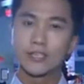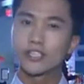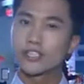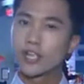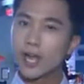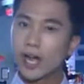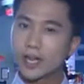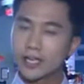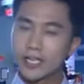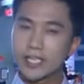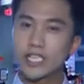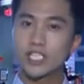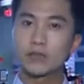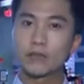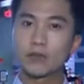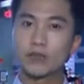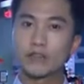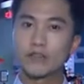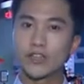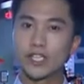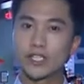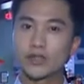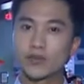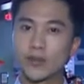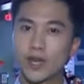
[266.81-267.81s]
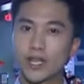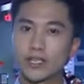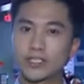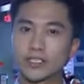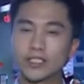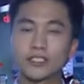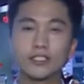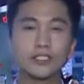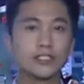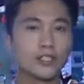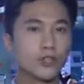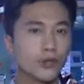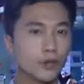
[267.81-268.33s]
Chinese movies
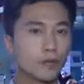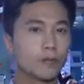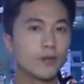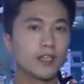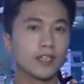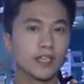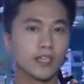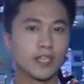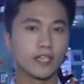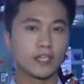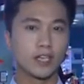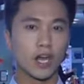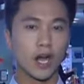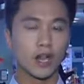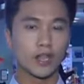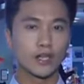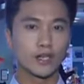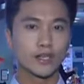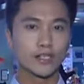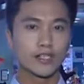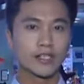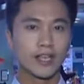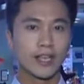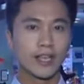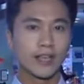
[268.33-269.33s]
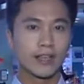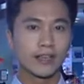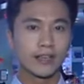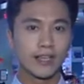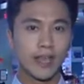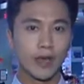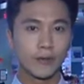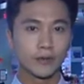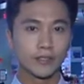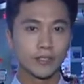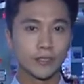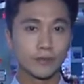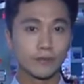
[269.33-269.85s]
raked in two billion dollars,
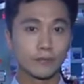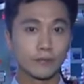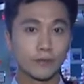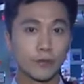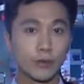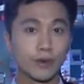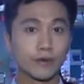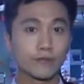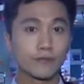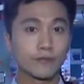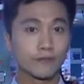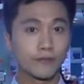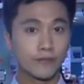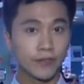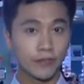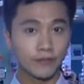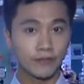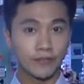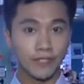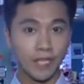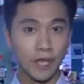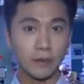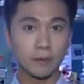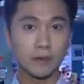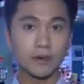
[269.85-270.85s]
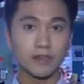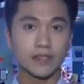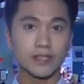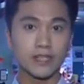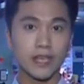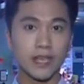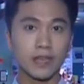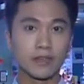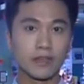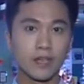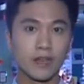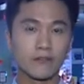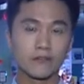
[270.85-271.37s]
accounting for fifty-eight
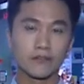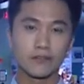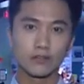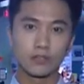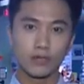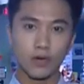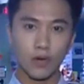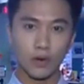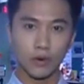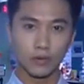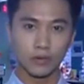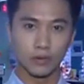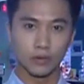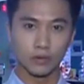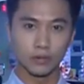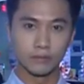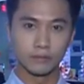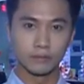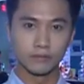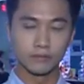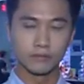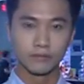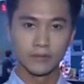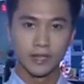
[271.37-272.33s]
percent of the total.